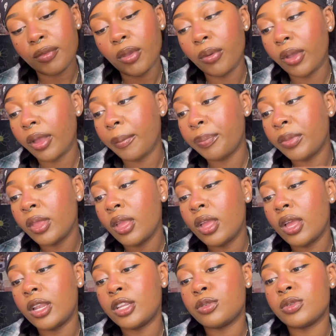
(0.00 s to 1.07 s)
Okay, and
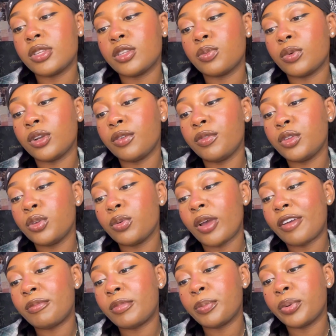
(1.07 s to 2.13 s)
this one says, whatever you
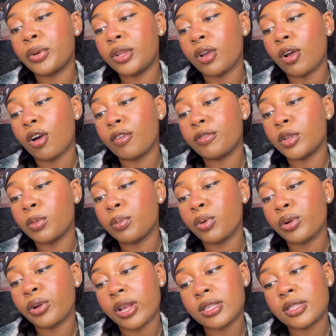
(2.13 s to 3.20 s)
have been putting off, don't
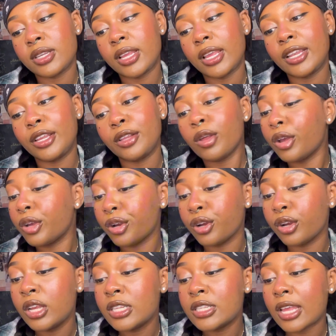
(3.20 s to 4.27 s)
procrastinate any
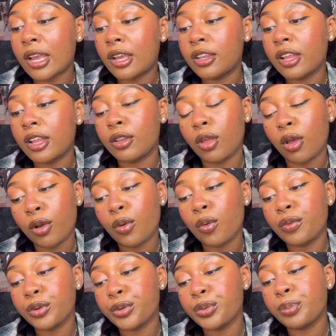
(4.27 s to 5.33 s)
longer. Tackle that long
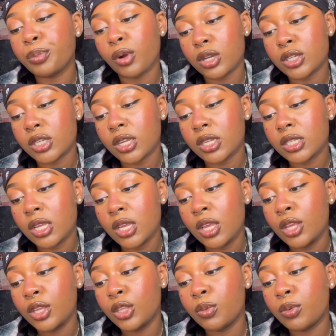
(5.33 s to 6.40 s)
overdue project.
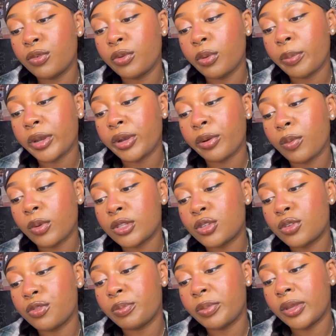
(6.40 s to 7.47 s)
You will feel better
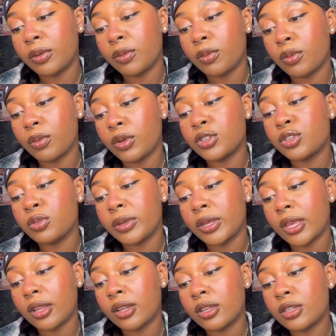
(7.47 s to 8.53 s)
once you
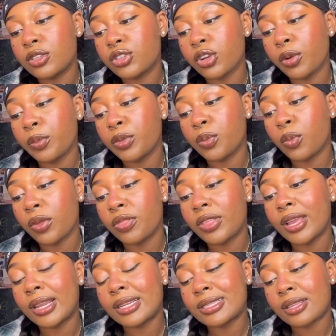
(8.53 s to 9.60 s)
begin. Start with one
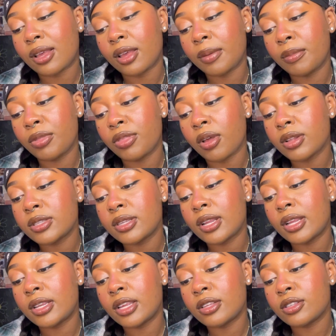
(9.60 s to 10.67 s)
thing at a time. Thoughts and
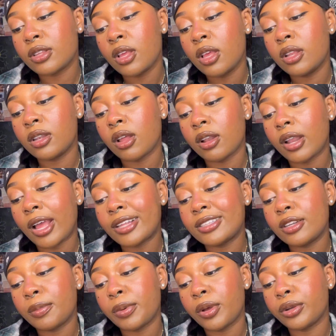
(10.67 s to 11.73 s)
ideas not
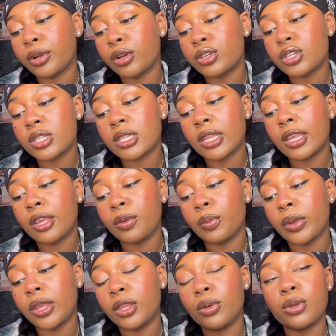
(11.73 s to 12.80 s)
acted upon are just laying in
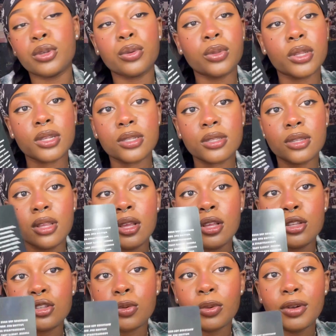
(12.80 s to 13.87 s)
wait. You can do this.
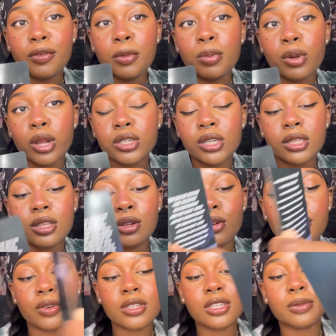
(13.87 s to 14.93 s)
So whatever project the
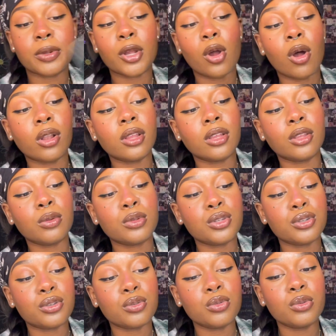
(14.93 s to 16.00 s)
universe has been calling you
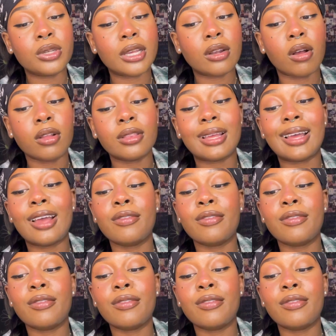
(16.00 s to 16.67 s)
to do, get on that.